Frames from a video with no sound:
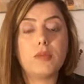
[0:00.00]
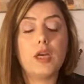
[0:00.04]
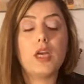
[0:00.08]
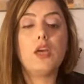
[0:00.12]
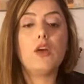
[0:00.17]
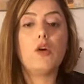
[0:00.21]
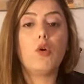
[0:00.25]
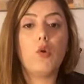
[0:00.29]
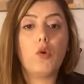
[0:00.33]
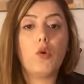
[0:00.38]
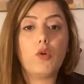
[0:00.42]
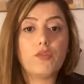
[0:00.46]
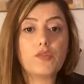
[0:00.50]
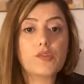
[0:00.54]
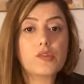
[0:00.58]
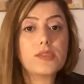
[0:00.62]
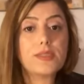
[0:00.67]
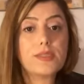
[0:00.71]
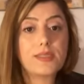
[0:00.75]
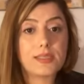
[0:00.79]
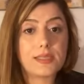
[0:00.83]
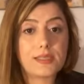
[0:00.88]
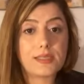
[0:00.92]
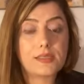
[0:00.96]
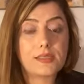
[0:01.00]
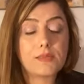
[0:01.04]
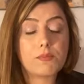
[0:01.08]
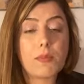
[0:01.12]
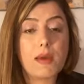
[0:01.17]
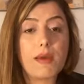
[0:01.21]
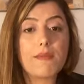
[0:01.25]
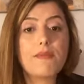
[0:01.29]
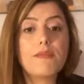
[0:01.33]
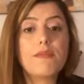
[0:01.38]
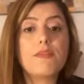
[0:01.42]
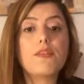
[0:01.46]
over 6
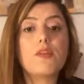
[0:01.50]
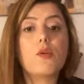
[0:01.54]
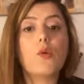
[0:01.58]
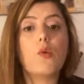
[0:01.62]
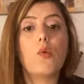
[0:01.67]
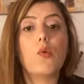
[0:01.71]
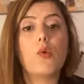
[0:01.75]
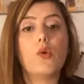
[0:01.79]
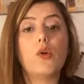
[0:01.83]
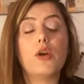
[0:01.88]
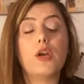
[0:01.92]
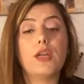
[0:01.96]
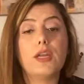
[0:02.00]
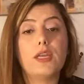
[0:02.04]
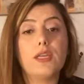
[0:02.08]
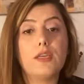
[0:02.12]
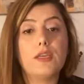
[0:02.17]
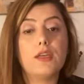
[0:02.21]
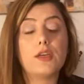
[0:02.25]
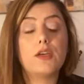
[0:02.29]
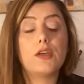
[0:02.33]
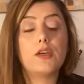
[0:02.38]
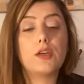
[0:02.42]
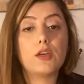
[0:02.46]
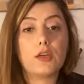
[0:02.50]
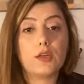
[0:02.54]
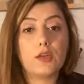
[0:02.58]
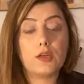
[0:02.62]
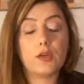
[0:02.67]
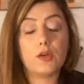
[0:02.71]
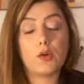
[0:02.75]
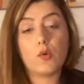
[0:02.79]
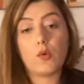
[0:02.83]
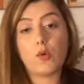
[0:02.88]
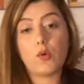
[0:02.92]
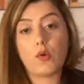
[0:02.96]
months or a year
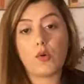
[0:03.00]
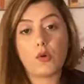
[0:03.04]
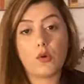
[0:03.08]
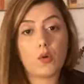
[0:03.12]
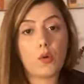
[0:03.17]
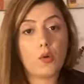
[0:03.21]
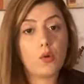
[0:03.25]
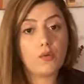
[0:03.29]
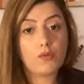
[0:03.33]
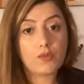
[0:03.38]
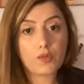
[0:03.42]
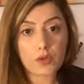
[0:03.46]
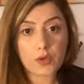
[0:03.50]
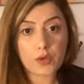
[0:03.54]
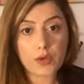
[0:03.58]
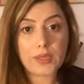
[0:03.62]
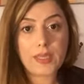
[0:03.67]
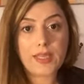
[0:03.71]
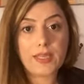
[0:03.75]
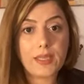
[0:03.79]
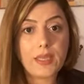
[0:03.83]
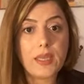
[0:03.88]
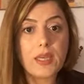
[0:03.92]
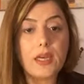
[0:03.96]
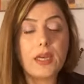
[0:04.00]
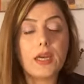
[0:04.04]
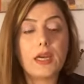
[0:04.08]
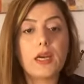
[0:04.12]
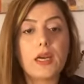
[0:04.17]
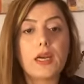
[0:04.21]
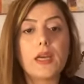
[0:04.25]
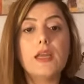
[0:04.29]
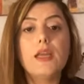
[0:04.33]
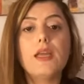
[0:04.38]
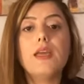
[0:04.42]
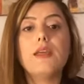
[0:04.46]
or over a
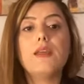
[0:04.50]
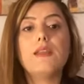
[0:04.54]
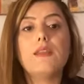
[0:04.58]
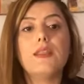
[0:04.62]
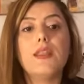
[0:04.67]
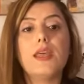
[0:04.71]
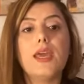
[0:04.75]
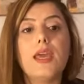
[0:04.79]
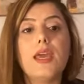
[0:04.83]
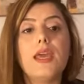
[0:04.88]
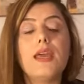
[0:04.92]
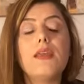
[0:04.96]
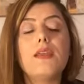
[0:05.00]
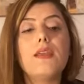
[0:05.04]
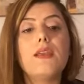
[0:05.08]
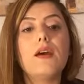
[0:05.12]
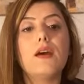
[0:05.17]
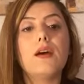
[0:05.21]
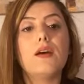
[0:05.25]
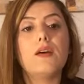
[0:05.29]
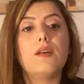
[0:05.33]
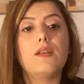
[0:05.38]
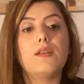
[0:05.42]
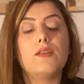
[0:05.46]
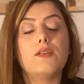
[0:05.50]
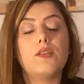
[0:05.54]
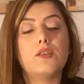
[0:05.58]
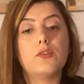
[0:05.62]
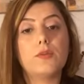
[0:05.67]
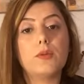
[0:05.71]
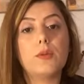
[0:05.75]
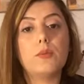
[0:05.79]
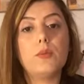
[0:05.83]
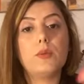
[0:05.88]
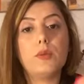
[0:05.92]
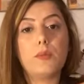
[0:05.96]
year, then there
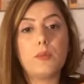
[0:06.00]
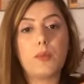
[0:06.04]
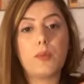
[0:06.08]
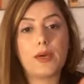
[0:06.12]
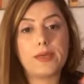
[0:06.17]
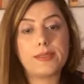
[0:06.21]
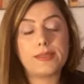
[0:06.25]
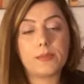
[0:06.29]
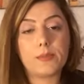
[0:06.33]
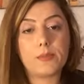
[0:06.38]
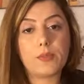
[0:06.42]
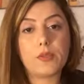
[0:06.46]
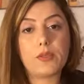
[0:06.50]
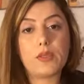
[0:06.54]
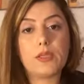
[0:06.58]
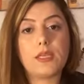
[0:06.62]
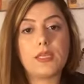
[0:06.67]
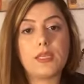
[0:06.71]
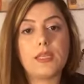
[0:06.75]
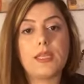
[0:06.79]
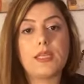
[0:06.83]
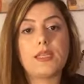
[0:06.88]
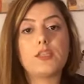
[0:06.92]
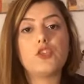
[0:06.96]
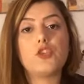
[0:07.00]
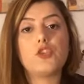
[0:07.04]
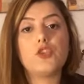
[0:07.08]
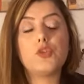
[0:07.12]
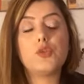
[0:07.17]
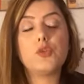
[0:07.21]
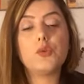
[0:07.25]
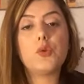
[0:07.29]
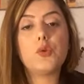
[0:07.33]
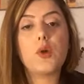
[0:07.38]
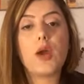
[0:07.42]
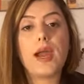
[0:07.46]
will be possibility that
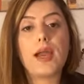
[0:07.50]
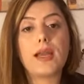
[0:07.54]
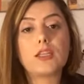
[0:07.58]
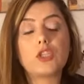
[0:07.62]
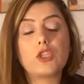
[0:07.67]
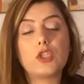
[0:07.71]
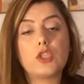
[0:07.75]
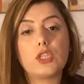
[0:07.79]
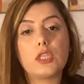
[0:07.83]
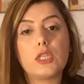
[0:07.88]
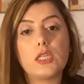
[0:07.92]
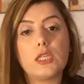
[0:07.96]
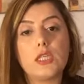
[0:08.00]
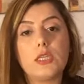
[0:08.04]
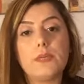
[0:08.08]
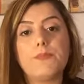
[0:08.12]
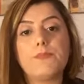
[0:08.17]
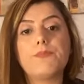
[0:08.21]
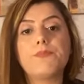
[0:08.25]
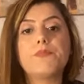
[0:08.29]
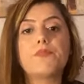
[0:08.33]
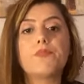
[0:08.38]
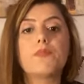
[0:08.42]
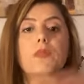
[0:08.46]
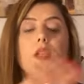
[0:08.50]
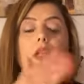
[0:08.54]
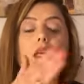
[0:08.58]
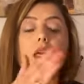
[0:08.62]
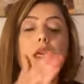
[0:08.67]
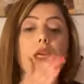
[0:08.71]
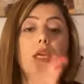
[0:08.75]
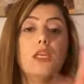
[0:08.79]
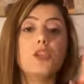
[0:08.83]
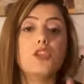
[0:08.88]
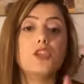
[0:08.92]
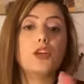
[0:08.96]
you actually
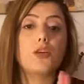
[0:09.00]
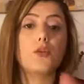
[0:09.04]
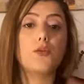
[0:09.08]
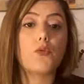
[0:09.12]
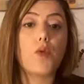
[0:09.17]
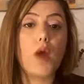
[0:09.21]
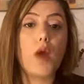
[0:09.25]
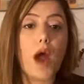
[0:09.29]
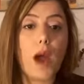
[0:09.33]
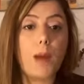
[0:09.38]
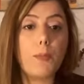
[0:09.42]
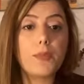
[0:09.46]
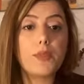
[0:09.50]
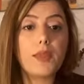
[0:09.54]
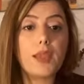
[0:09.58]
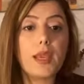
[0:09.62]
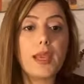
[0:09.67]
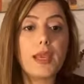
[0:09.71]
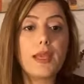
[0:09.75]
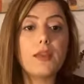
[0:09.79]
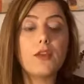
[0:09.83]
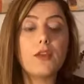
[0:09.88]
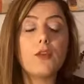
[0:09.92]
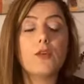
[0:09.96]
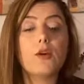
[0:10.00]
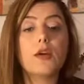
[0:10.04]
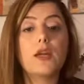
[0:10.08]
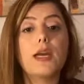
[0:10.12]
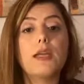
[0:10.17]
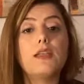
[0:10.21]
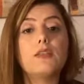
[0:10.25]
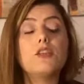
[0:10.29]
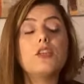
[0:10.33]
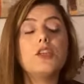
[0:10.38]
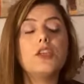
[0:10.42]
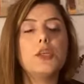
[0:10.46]
interrupted your
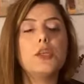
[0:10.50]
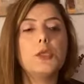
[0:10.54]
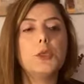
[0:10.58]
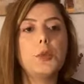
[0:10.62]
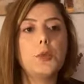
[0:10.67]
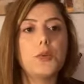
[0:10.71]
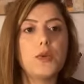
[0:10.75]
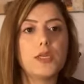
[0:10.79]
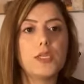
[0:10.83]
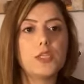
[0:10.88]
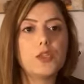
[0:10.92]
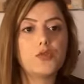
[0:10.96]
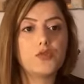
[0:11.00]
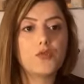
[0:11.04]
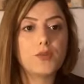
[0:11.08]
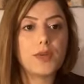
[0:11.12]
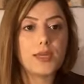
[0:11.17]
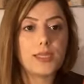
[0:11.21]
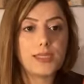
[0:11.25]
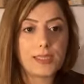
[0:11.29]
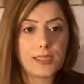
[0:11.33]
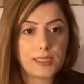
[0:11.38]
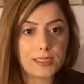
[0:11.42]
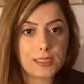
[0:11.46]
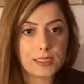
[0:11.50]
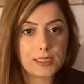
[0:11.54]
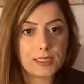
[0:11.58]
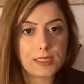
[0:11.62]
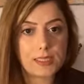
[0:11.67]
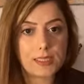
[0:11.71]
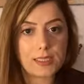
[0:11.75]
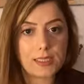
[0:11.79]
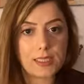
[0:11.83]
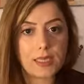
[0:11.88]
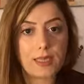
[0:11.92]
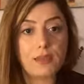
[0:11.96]
continuous
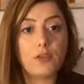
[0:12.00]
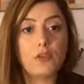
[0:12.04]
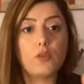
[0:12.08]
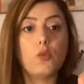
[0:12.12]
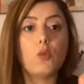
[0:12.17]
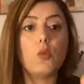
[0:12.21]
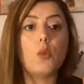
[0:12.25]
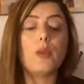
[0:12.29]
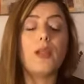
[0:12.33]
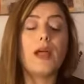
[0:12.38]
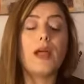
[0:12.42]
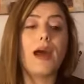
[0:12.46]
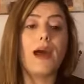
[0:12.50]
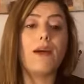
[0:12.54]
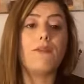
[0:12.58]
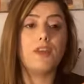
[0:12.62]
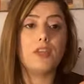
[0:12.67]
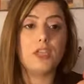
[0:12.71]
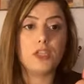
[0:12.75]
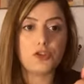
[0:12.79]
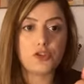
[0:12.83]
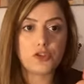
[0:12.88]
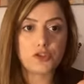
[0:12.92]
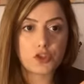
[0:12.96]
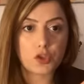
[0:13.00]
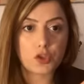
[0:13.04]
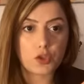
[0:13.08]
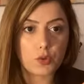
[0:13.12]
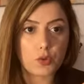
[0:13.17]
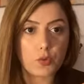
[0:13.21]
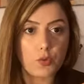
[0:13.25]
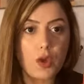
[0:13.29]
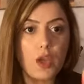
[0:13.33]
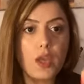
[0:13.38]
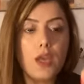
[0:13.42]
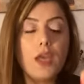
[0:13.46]
residency, and you will have
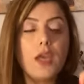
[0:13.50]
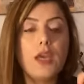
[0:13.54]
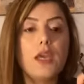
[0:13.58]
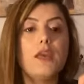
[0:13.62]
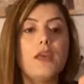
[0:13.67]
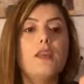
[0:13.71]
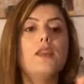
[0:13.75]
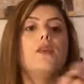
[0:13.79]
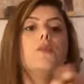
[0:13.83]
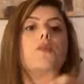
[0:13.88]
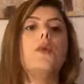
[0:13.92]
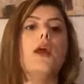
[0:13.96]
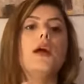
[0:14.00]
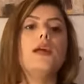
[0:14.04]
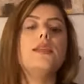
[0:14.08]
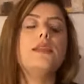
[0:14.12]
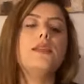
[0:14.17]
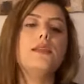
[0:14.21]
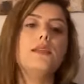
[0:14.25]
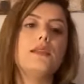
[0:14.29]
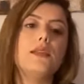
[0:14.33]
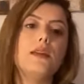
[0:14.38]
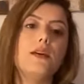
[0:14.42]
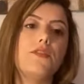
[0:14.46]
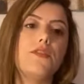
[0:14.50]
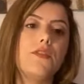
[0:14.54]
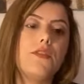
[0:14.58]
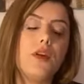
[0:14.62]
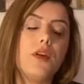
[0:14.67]
issue in the process of